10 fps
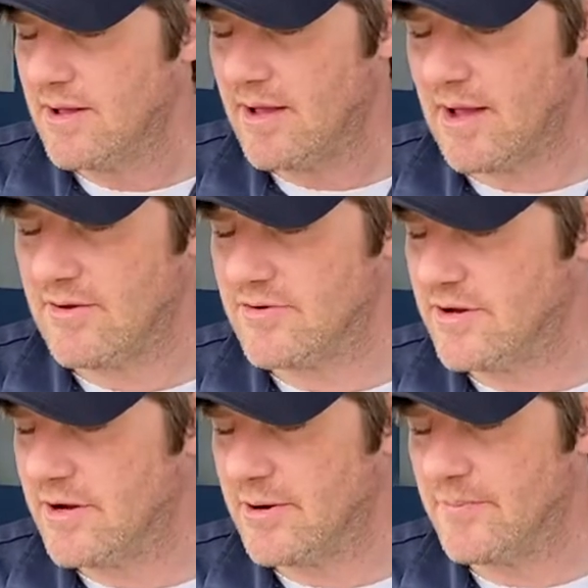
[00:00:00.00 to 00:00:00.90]
as you
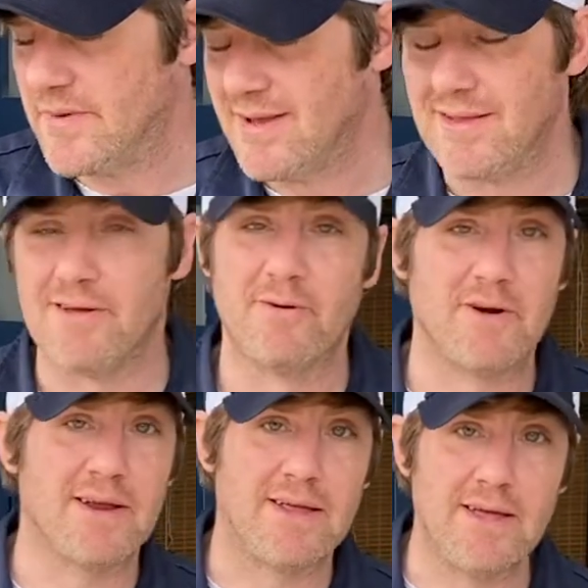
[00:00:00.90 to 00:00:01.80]
go. And in
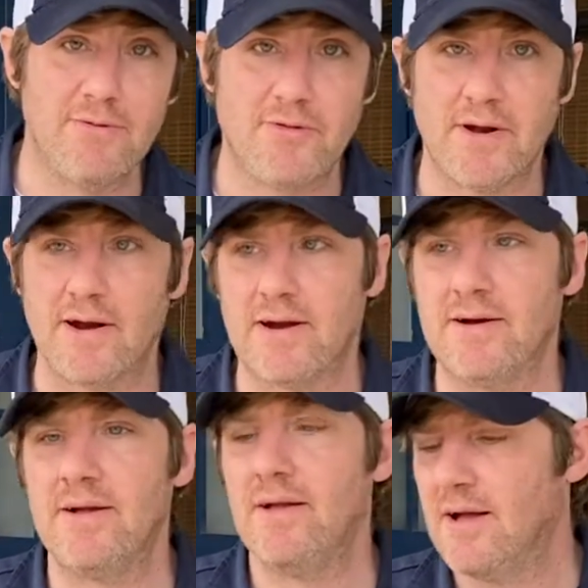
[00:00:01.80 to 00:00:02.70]
order to get there,
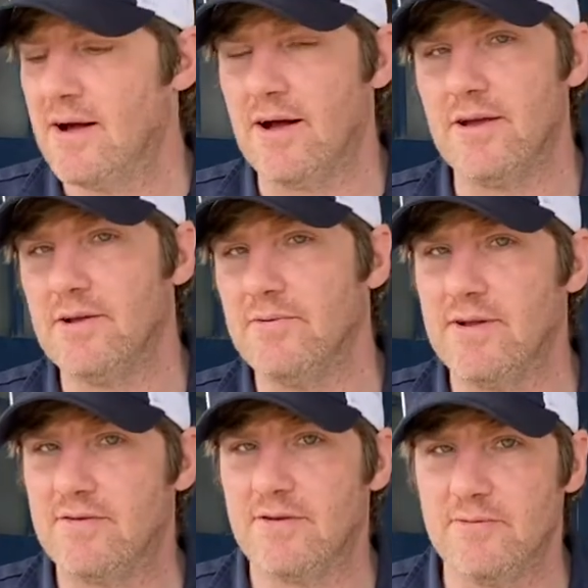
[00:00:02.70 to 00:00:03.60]
you
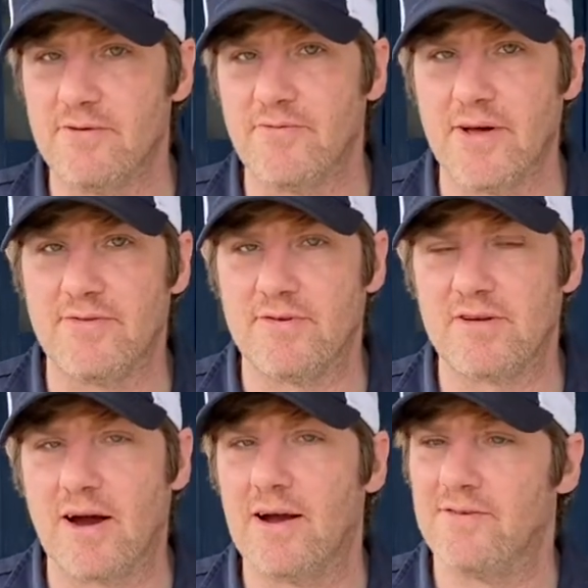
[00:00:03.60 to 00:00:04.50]
need to deflate your
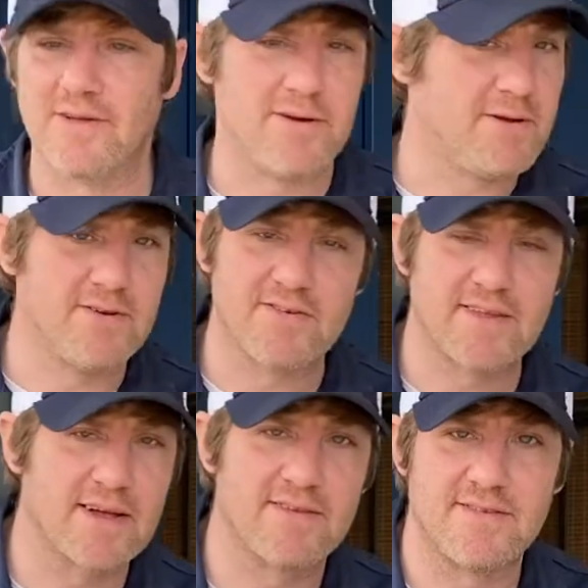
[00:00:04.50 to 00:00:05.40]
tires. Now you can just
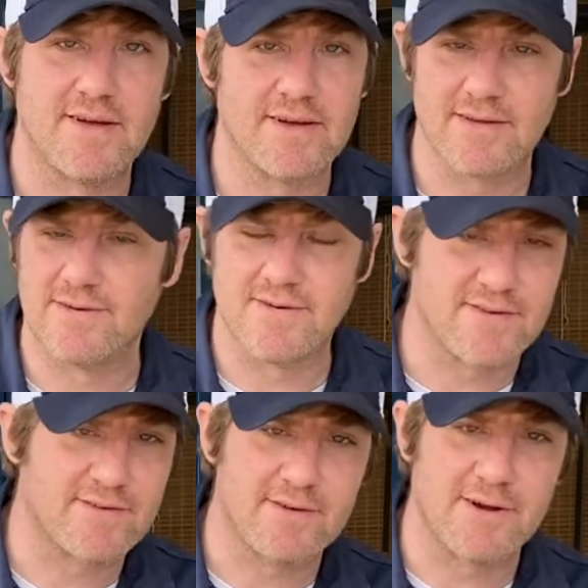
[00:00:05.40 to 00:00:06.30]
take a stick and
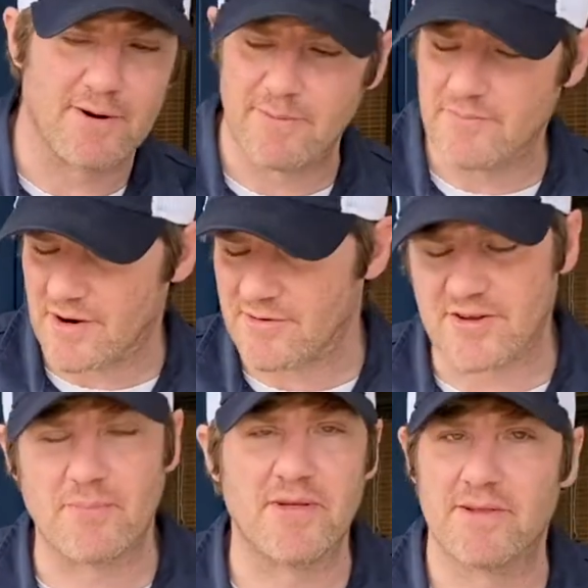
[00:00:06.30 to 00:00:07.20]
or
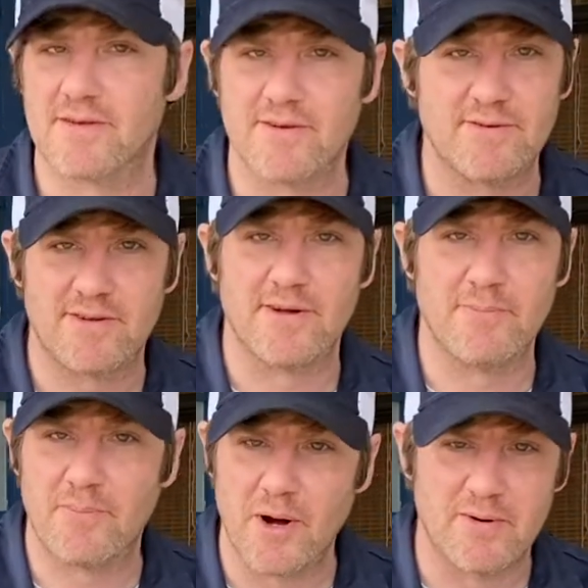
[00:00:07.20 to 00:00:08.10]
something to
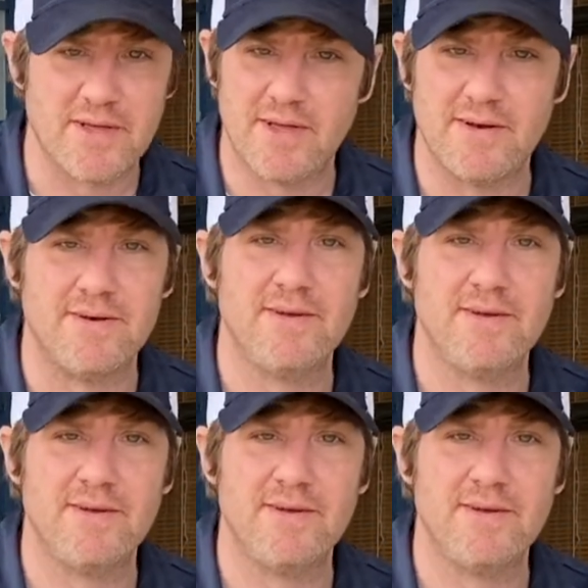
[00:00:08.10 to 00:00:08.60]
poke it